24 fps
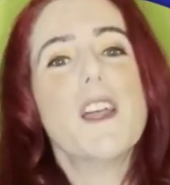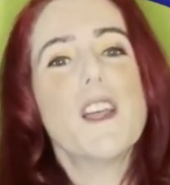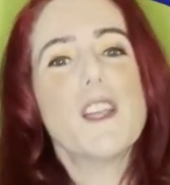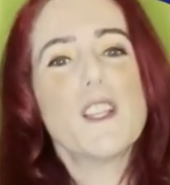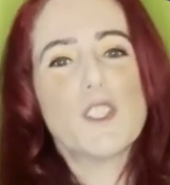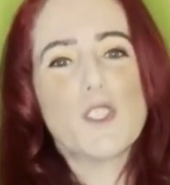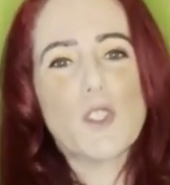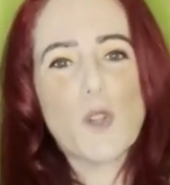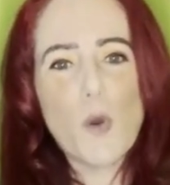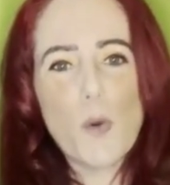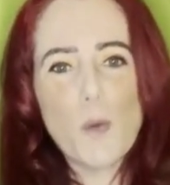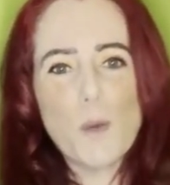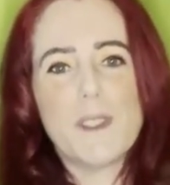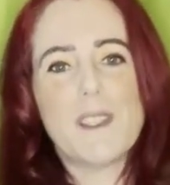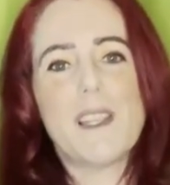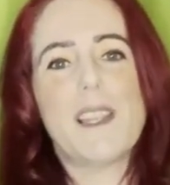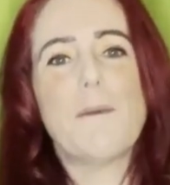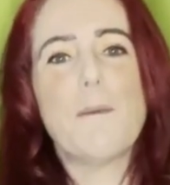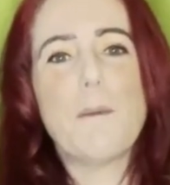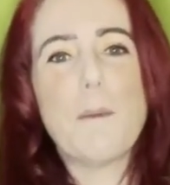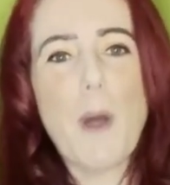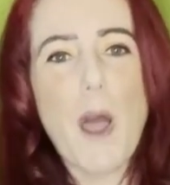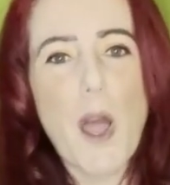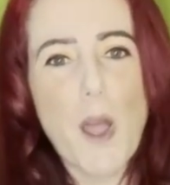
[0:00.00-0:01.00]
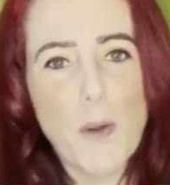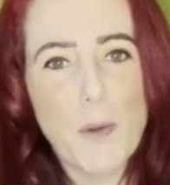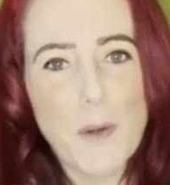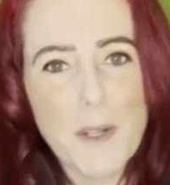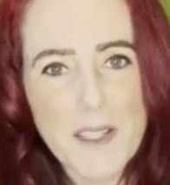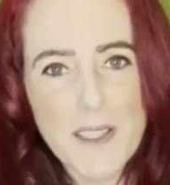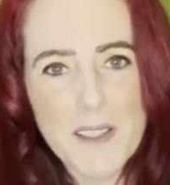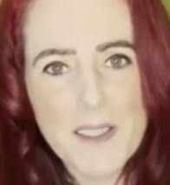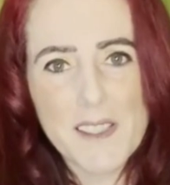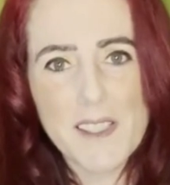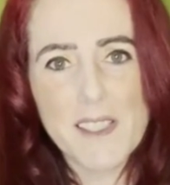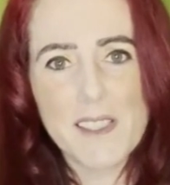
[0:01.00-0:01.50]
So it was
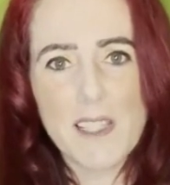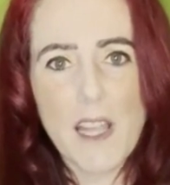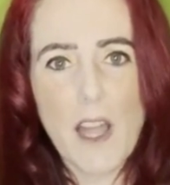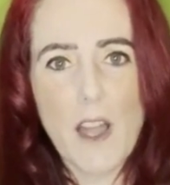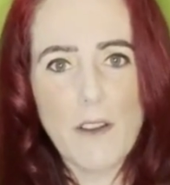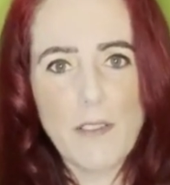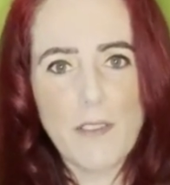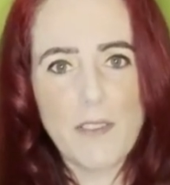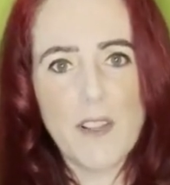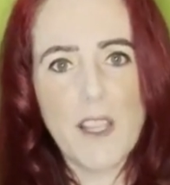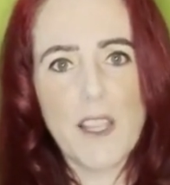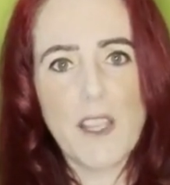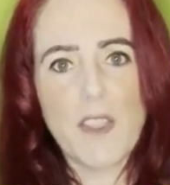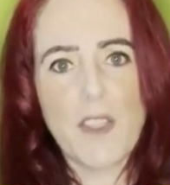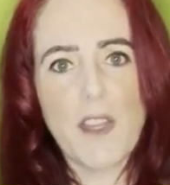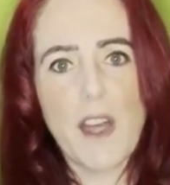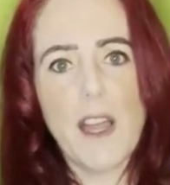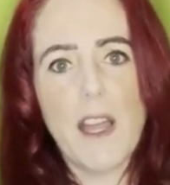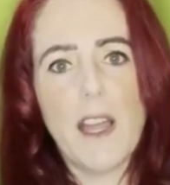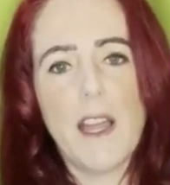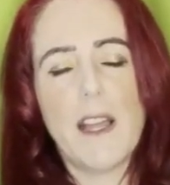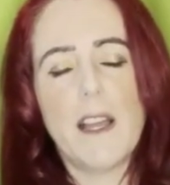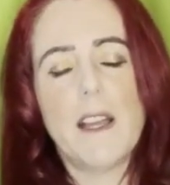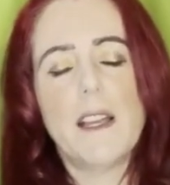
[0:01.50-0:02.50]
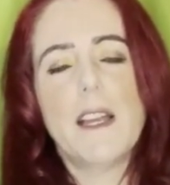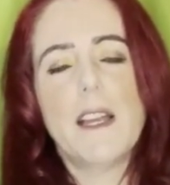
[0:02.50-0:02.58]
empowering the staff like that.